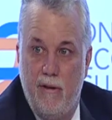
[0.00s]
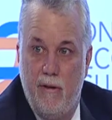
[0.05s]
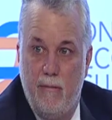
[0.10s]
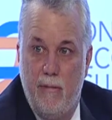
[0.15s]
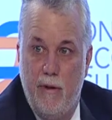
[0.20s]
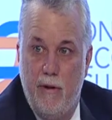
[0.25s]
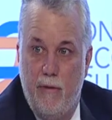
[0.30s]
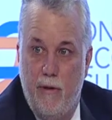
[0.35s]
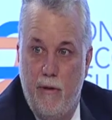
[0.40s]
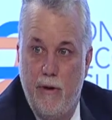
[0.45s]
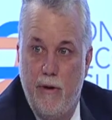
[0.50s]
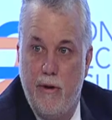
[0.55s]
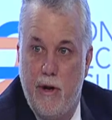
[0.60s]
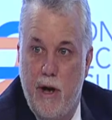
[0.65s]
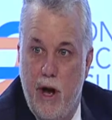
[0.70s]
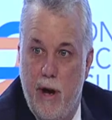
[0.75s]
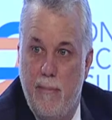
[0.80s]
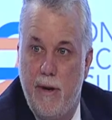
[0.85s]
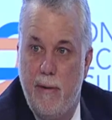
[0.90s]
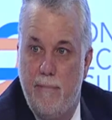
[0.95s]
before you
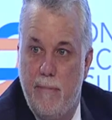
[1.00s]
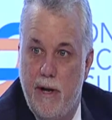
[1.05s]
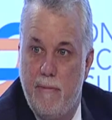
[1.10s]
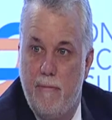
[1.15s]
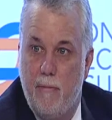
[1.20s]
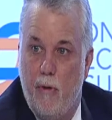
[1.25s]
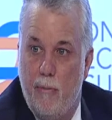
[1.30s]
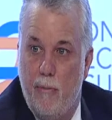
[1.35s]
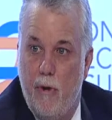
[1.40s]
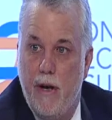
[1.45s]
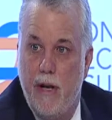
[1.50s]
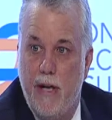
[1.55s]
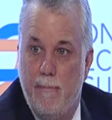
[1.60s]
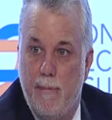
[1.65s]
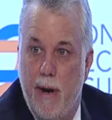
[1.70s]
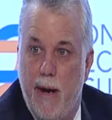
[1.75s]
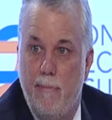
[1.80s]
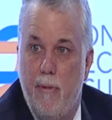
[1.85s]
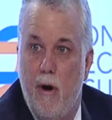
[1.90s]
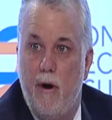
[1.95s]
come and pick more money in
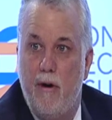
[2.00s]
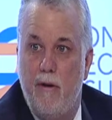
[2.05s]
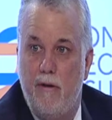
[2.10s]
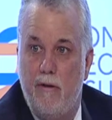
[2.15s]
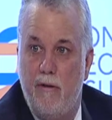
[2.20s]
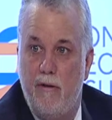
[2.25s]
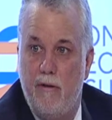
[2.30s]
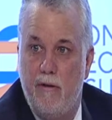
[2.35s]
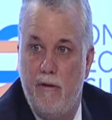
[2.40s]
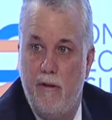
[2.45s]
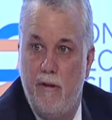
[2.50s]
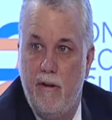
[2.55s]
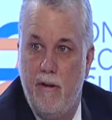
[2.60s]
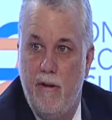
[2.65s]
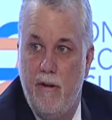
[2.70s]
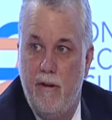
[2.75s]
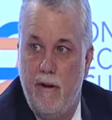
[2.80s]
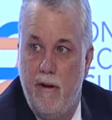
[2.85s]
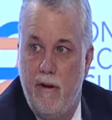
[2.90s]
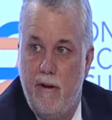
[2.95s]
my pockets.
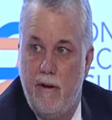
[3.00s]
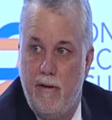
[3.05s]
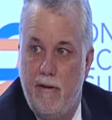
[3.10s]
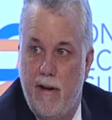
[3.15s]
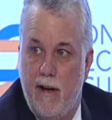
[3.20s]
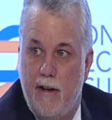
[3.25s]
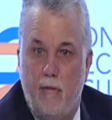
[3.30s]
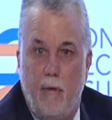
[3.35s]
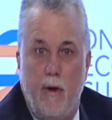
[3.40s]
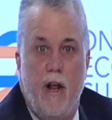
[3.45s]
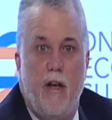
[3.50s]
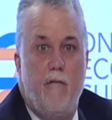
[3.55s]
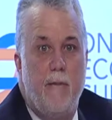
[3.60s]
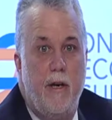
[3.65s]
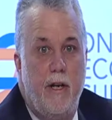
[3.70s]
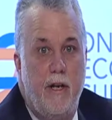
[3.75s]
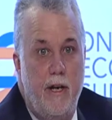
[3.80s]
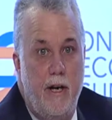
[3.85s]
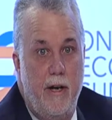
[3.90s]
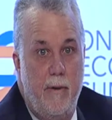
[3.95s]
That's what I've
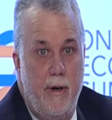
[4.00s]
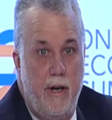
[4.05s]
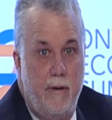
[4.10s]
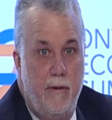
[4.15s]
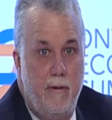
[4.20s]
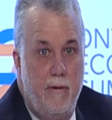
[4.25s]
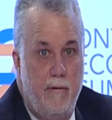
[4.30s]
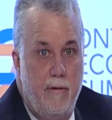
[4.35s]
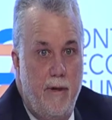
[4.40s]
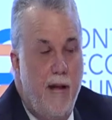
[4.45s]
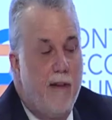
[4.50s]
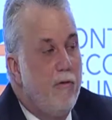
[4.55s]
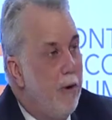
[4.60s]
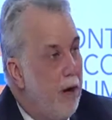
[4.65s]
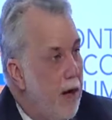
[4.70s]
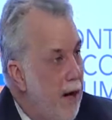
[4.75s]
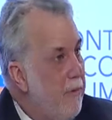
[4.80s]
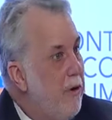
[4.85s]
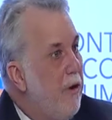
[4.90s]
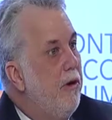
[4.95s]
been hearing. That's
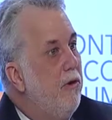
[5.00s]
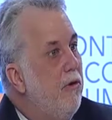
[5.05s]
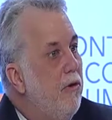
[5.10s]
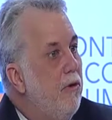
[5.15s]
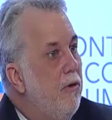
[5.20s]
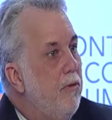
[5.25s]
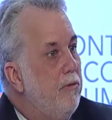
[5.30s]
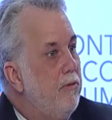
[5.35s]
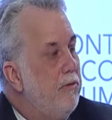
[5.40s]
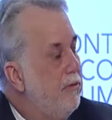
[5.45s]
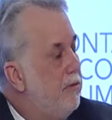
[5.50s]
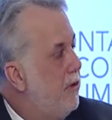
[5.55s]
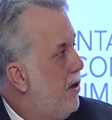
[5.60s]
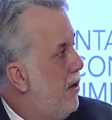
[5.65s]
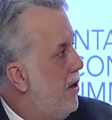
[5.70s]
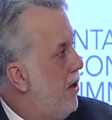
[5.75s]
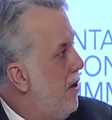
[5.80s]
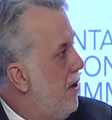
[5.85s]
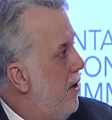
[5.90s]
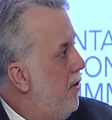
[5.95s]
what I'm going to do.
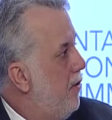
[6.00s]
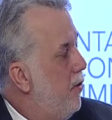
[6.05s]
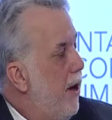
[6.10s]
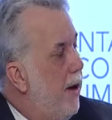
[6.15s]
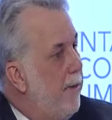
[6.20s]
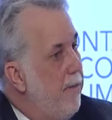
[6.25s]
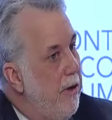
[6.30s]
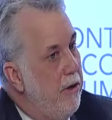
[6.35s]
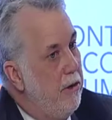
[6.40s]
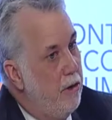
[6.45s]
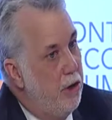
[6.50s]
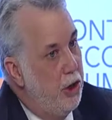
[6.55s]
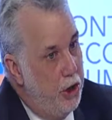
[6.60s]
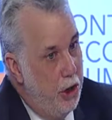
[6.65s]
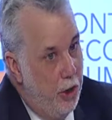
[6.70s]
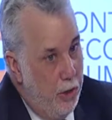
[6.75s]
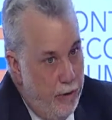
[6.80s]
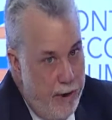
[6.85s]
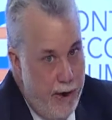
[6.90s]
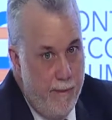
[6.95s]
So I'm going to
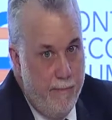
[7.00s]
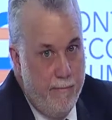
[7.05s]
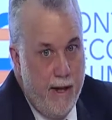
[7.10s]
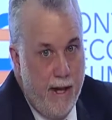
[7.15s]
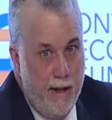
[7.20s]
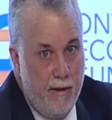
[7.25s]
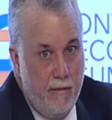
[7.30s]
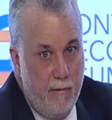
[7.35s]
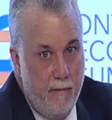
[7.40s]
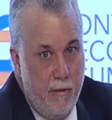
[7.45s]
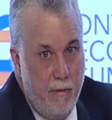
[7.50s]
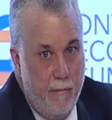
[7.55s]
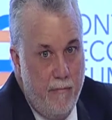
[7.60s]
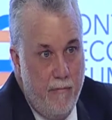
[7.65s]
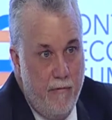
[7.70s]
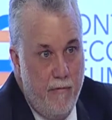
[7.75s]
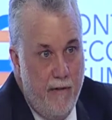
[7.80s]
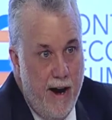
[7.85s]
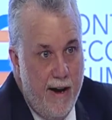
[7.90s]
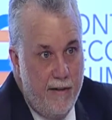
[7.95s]
show them that the
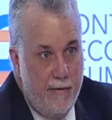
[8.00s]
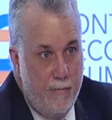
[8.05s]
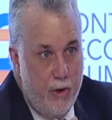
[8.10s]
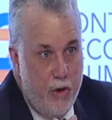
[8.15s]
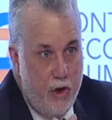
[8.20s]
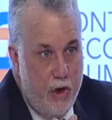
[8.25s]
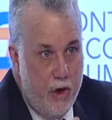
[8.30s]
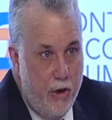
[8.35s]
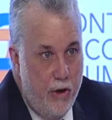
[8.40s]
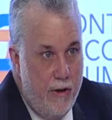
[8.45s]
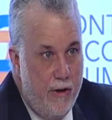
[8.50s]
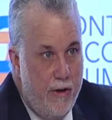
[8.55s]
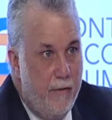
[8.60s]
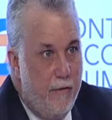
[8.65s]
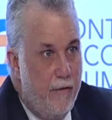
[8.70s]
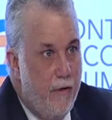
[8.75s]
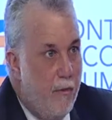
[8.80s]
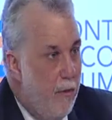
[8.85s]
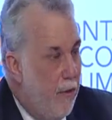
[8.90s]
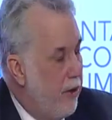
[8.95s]
vast majority
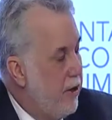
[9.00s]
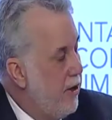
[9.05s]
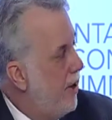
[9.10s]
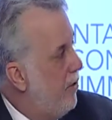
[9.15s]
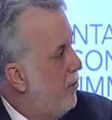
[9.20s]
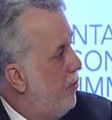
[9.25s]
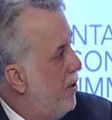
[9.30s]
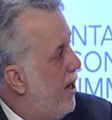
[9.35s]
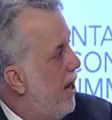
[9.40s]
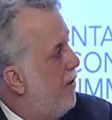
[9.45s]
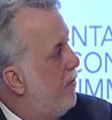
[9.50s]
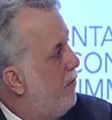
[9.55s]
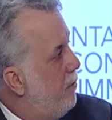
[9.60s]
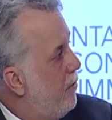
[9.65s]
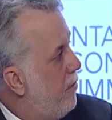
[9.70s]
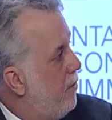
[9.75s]
of the work that will have